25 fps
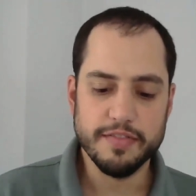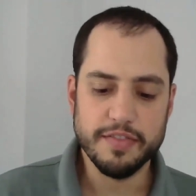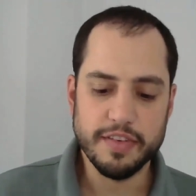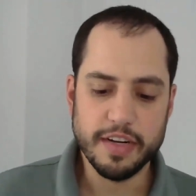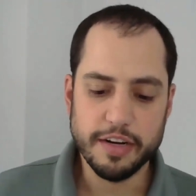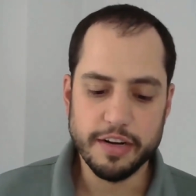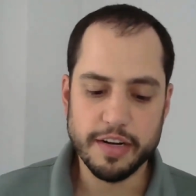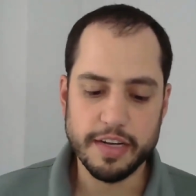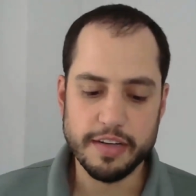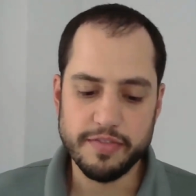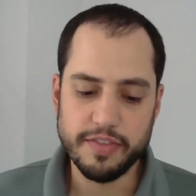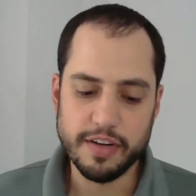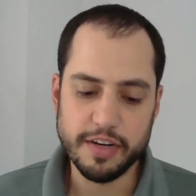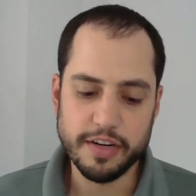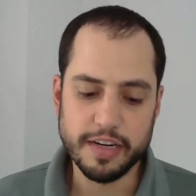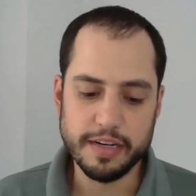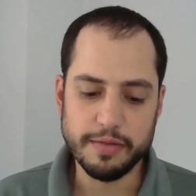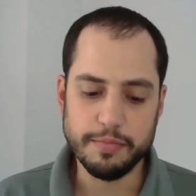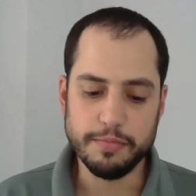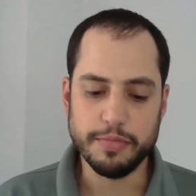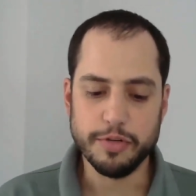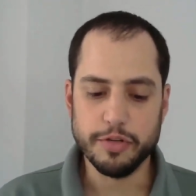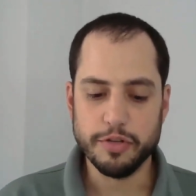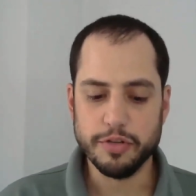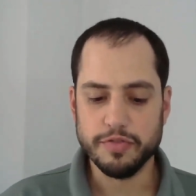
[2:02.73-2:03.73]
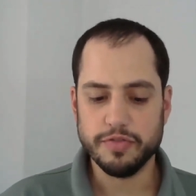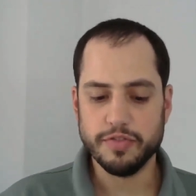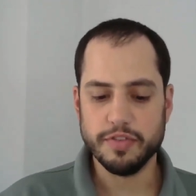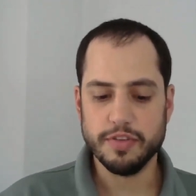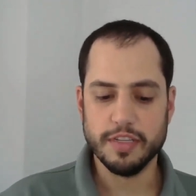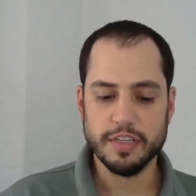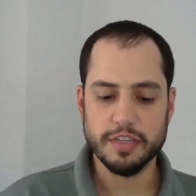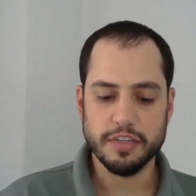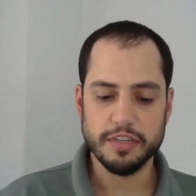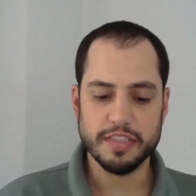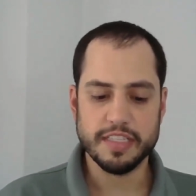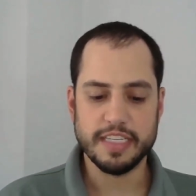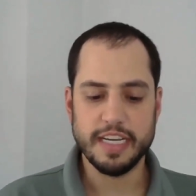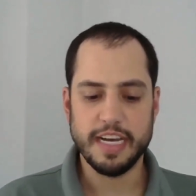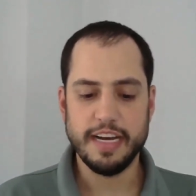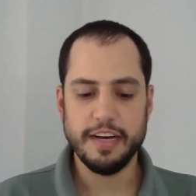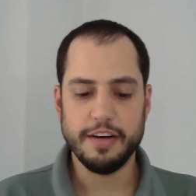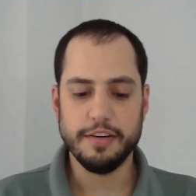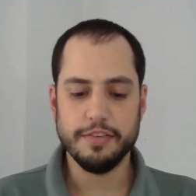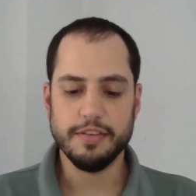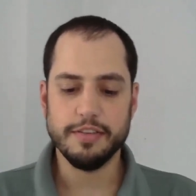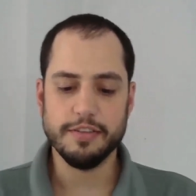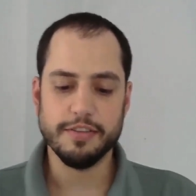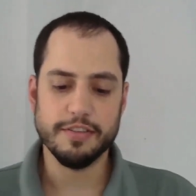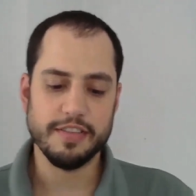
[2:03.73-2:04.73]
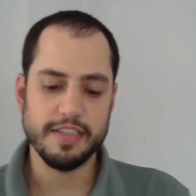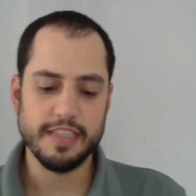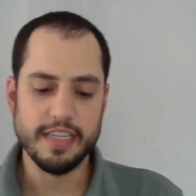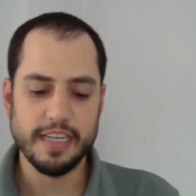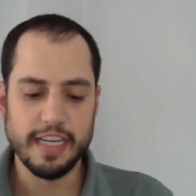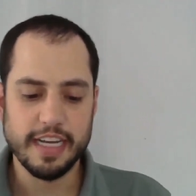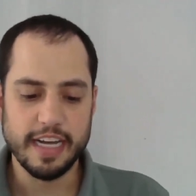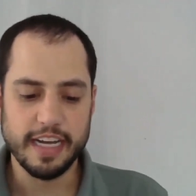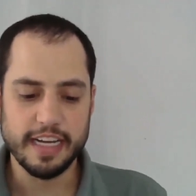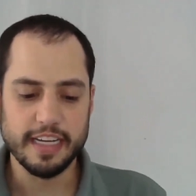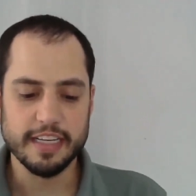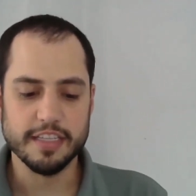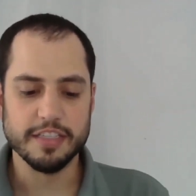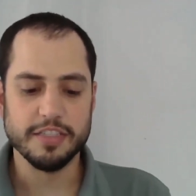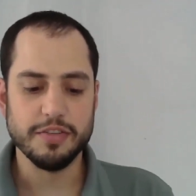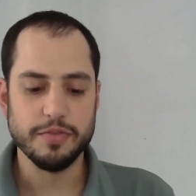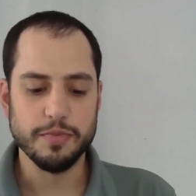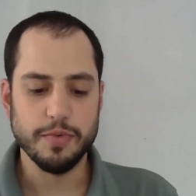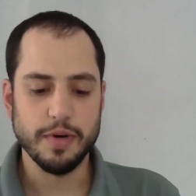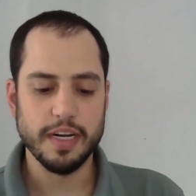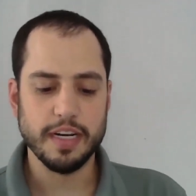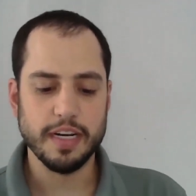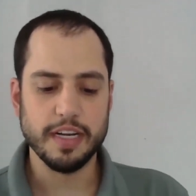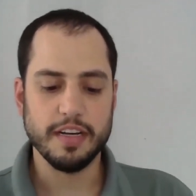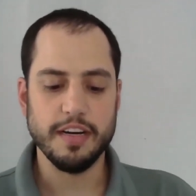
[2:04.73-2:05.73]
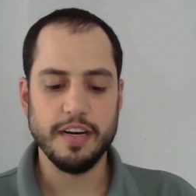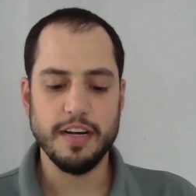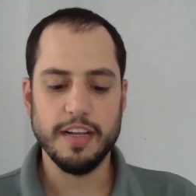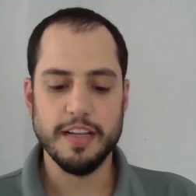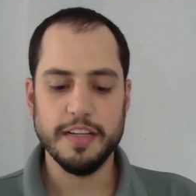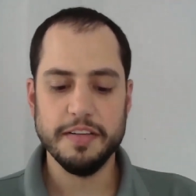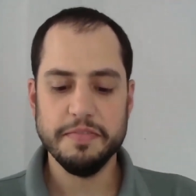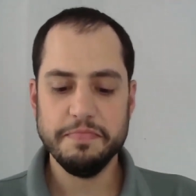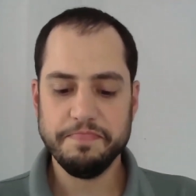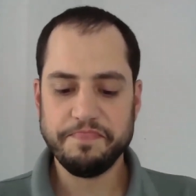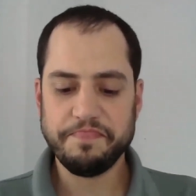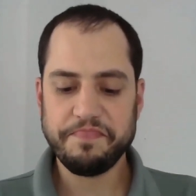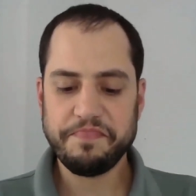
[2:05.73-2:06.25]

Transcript: a very, very beautiful little town or city, I guess you'd want to call it.